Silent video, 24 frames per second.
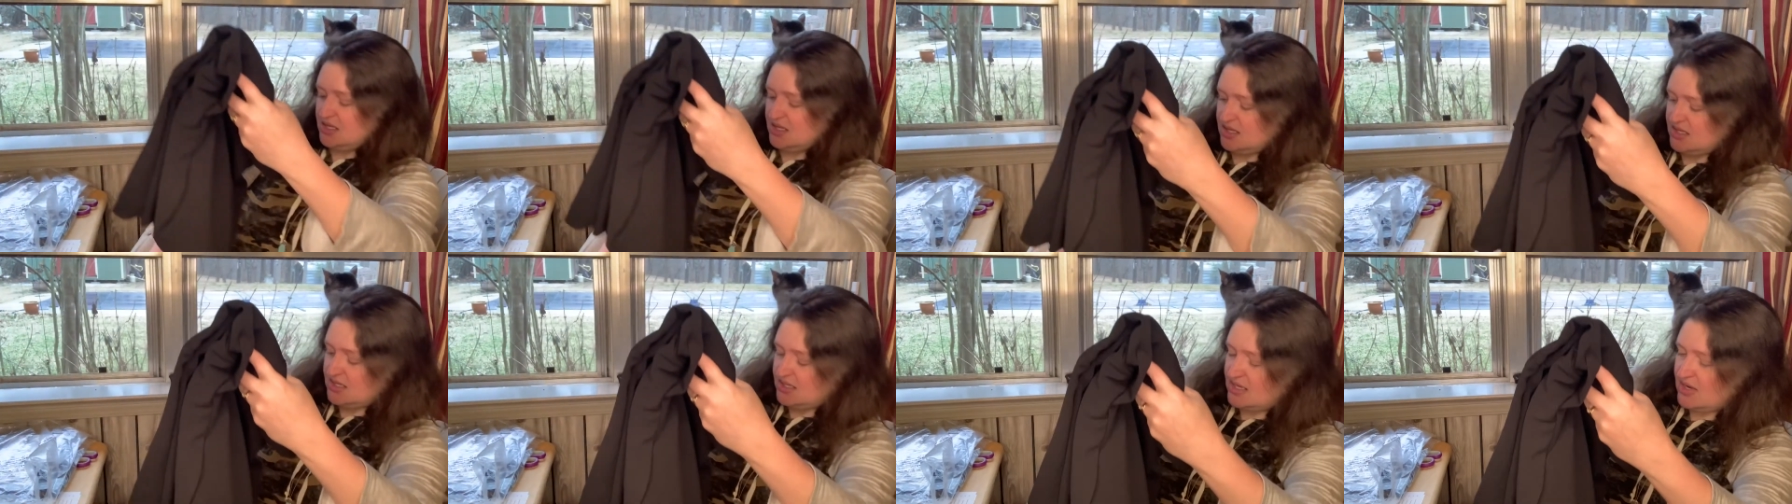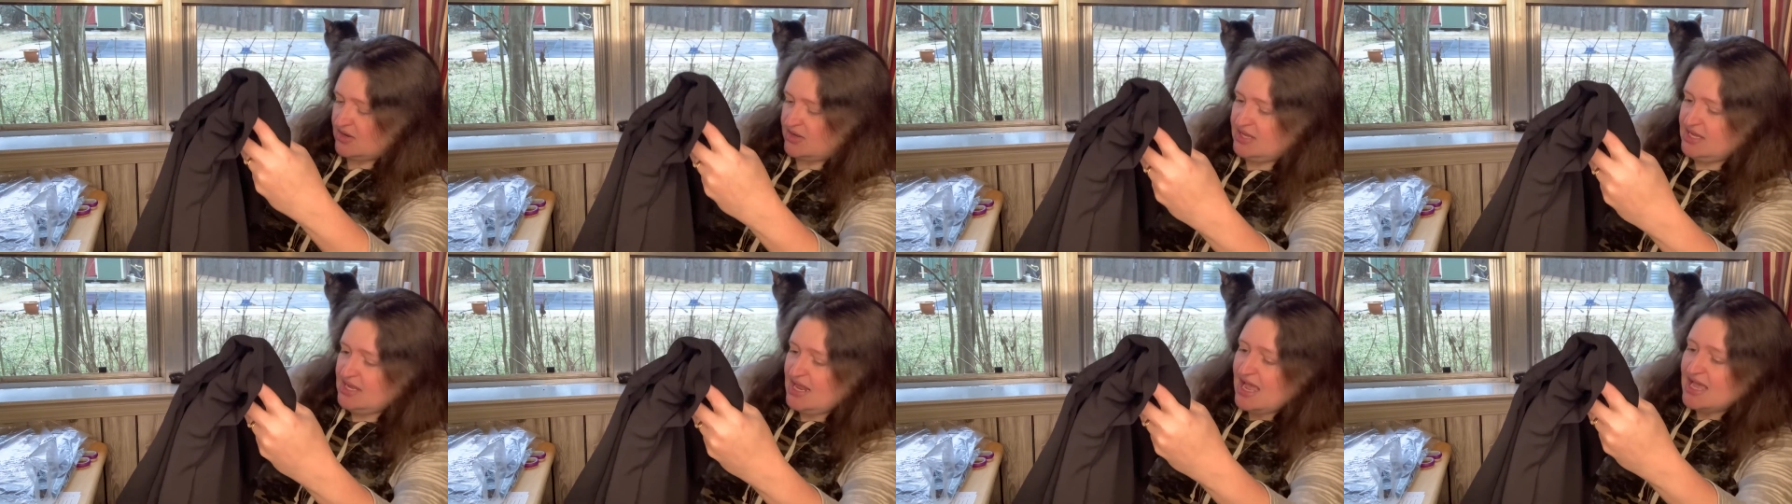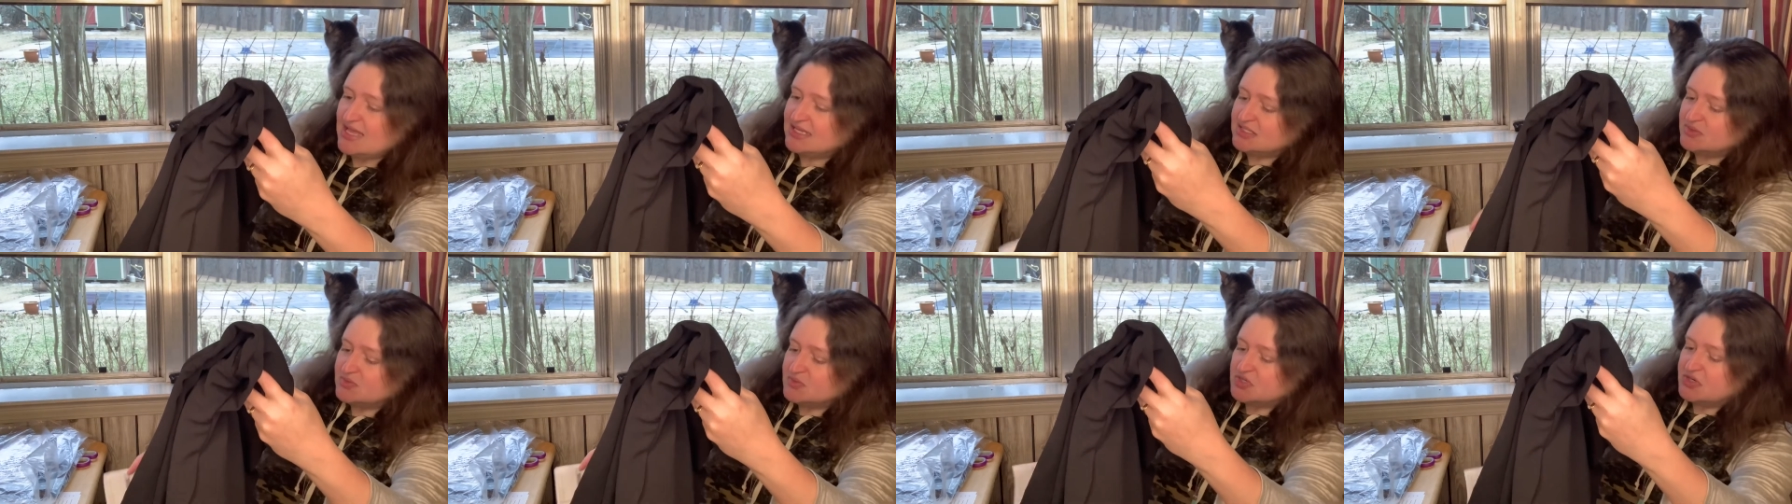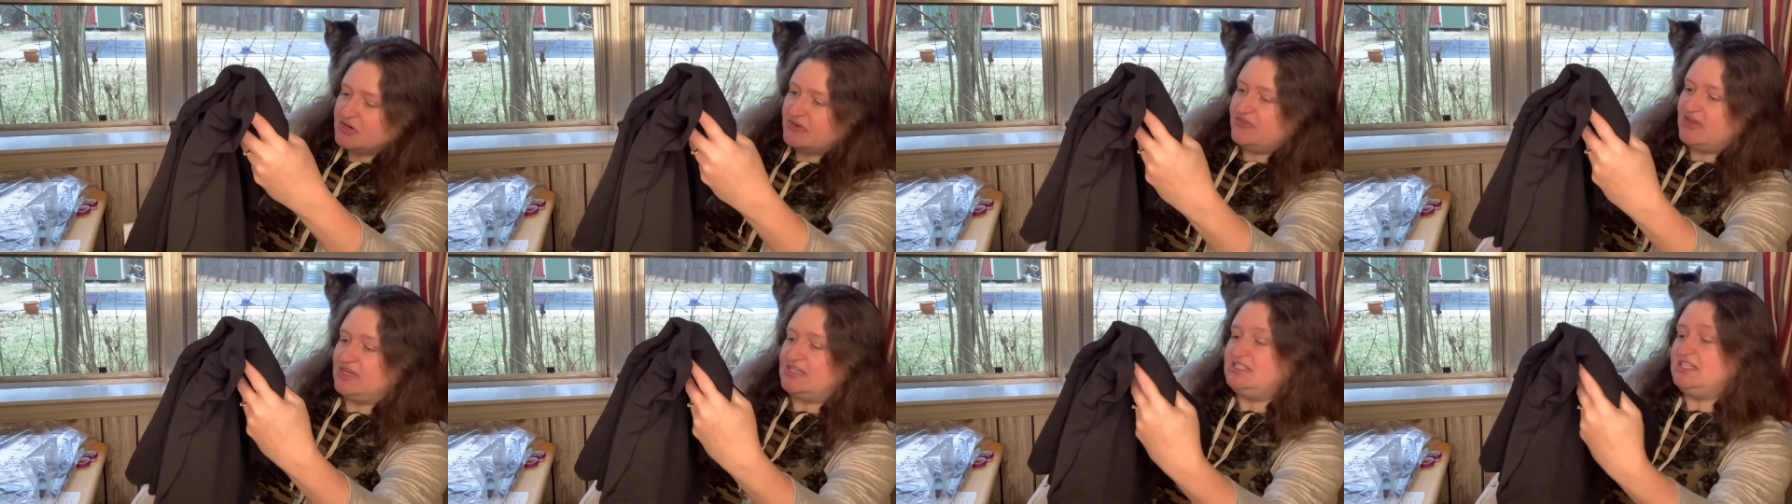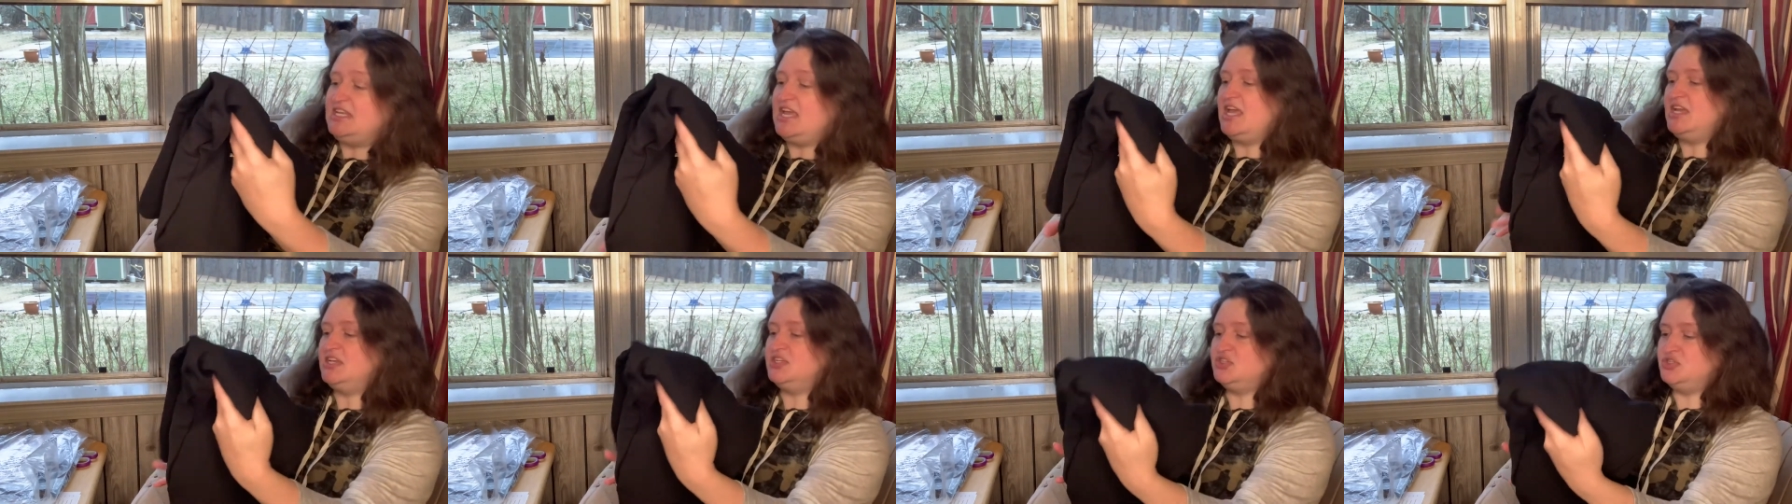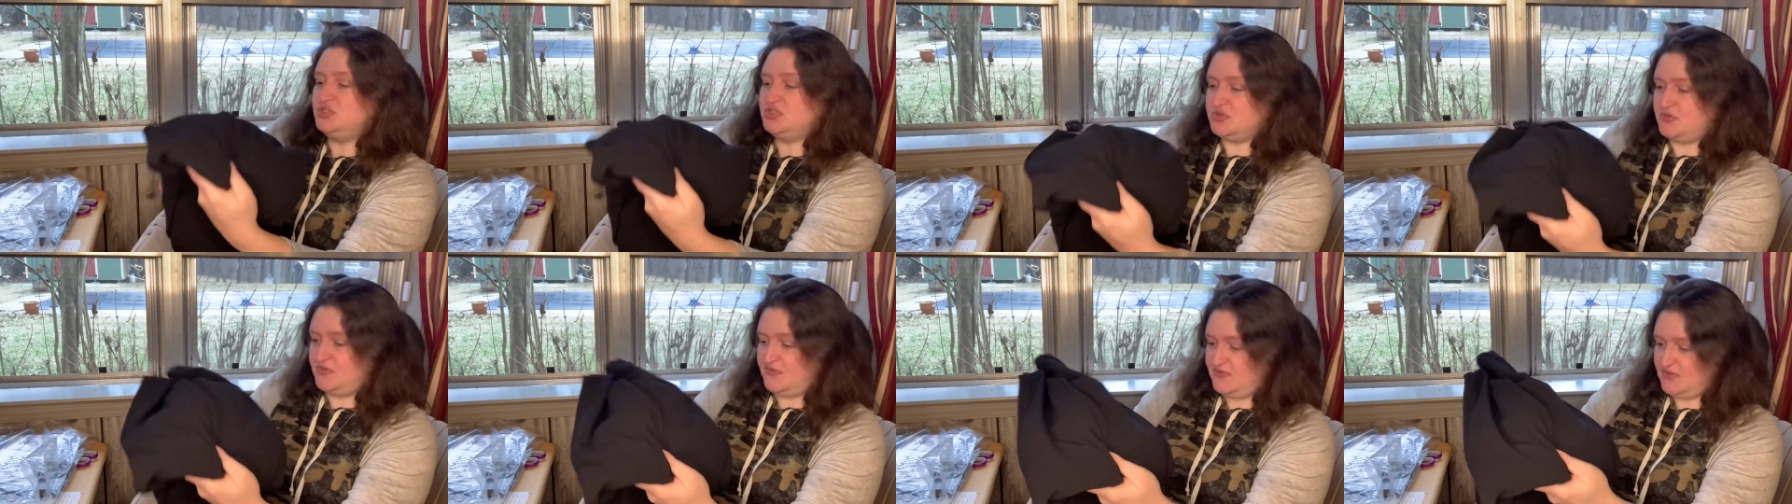Now it has more of a
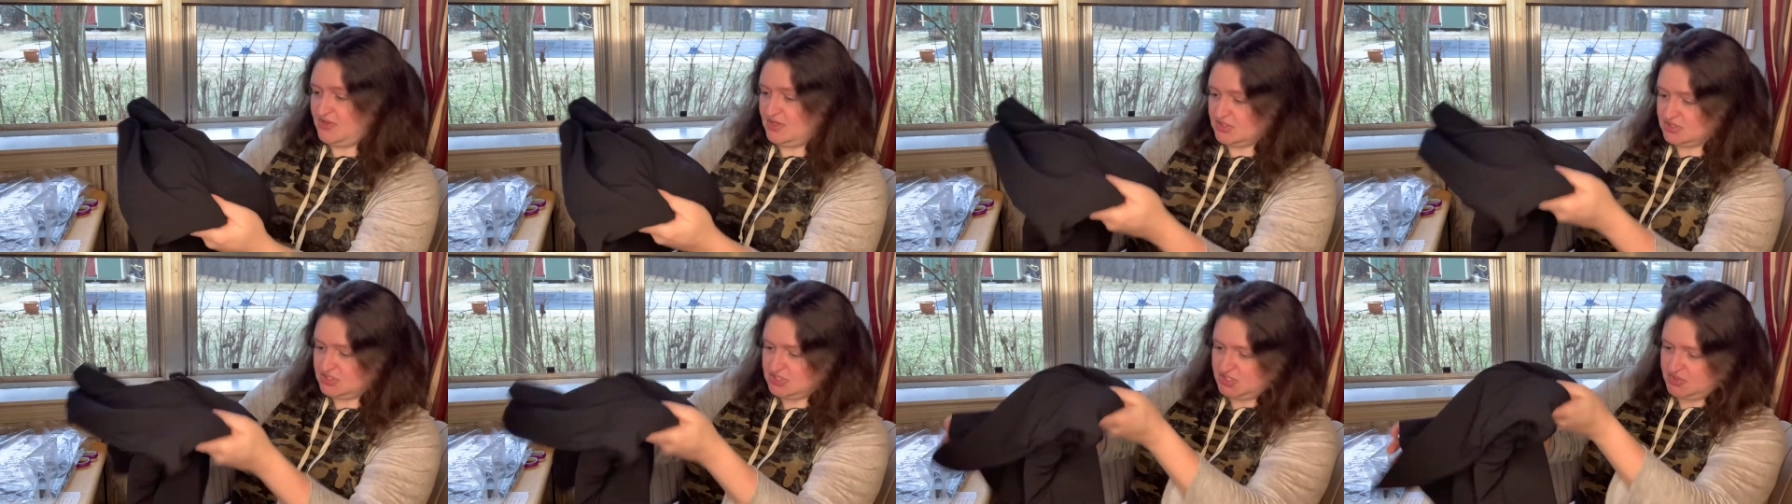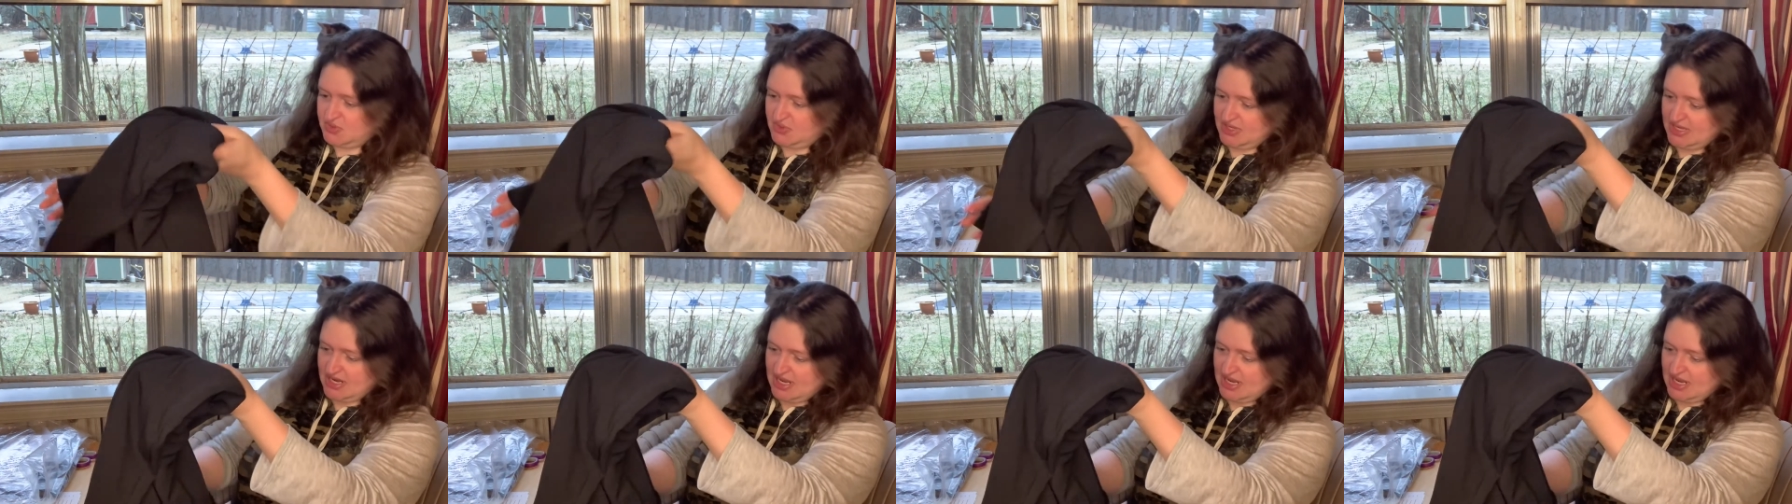textured feel to it.